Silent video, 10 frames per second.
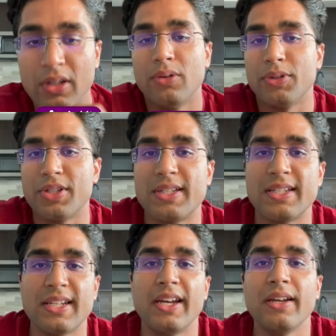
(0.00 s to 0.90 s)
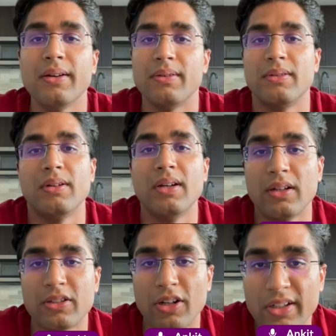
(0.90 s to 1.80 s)
which is to say,
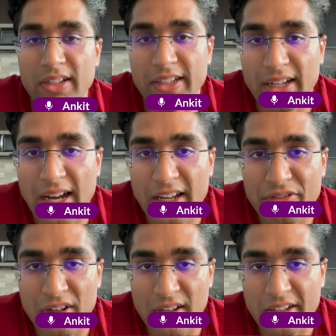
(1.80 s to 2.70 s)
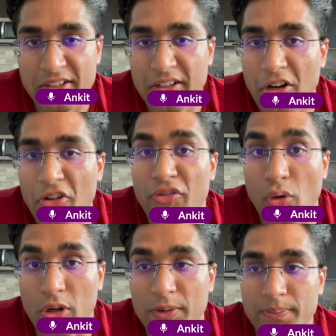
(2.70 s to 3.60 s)
currently I have collected a 4.